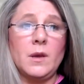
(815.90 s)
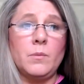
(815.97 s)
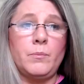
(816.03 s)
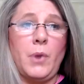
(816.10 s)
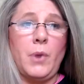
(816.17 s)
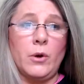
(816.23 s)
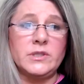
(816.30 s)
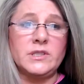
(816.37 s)

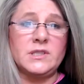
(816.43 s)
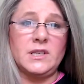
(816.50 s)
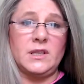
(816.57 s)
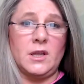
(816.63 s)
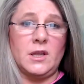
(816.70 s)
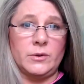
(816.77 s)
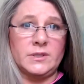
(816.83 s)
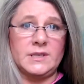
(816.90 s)

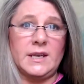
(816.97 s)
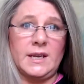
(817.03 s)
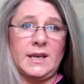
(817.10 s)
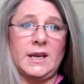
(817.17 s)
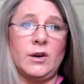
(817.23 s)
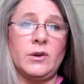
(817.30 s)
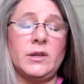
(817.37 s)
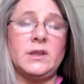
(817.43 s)
posting those
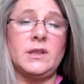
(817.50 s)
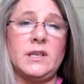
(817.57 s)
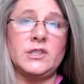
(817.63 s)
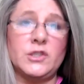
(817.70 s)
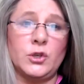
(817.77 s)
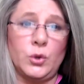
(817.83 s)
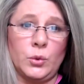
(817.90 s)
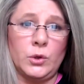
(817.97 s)
here in
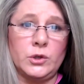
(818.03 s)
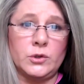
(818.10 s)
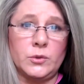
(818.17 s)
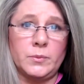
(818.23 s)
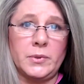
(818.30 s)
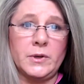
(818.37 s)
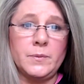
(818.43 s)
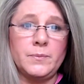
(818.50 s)
this
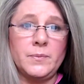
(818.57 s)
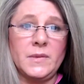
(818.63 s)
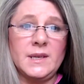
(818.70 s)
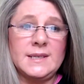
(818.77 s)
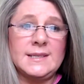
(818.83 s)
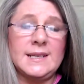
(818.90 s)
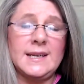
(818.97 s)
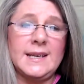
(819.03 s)
group
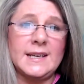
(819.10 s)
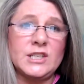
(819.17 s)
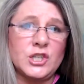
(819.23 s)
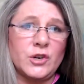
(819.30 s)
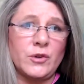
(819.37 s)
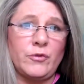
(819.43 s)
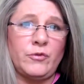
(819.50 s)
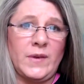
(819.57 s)
to get
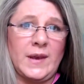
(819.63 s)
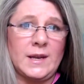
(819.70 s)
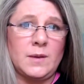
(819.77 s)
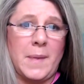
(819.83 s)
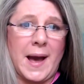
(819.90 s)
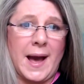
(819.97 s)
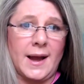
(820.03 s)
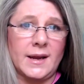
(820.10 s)
your
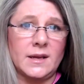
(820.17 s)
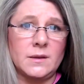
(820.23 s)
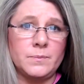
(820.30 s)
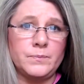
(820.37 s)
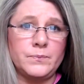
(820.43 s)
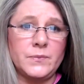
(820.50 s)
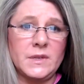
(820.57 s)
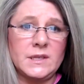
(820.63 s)
feedback
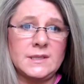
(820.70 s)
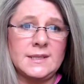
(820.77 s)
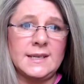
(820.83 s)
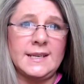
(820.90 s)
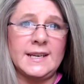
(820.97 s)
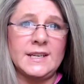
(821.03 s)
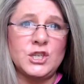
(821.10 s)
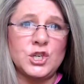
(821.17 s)
to
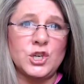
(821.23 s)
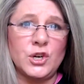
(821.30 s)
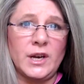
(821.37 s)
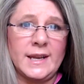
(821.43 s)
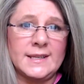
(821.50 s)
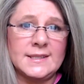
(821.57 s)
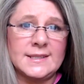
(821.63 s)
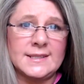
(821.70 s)
get your
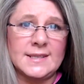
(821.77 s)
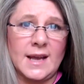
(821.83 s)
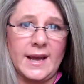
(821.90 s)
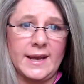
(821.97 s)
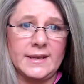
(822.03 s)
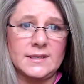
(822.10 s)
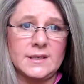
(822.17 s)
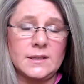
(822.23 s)

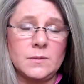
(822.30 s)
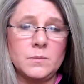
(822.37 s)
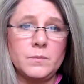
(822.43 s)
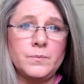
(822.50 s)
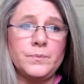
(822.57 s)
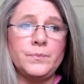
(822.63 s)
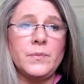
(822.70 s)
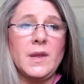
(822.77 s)
insight.
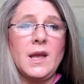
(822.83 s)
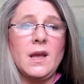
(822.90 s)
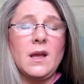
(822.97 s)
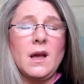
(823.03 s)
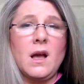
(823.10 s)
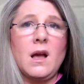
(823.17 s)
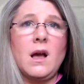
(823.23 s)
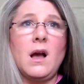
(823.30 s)

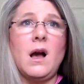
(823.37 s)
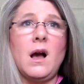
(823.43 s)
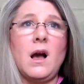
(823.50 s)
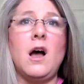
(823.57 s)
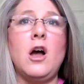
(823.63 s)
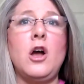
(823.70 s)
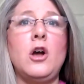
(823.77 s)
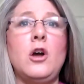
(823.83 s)

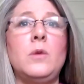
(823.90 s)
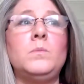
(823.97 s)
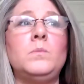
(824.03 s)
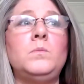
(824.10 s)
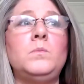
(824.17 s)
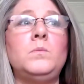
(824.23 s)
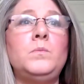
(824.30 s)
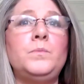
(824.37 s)

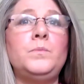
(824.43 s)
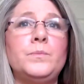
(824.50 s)
Um,